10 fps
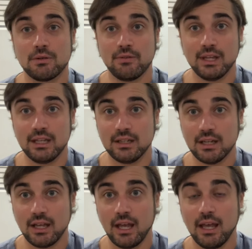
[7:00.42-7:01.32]
feet.
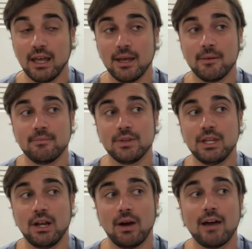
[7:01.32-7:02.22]
You
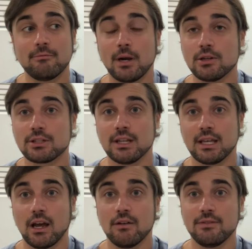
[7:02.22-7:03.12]
know, I've personally
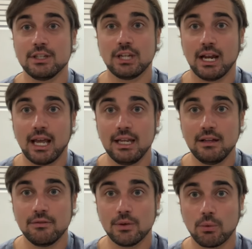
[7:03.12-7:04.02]
caught fish out of 80
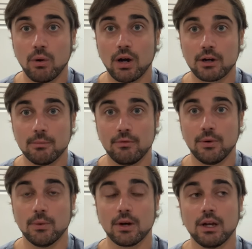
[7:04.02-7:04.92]
foot of water
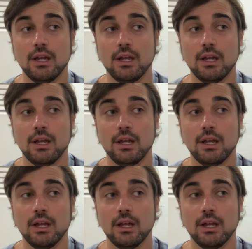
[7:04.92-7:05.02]
before.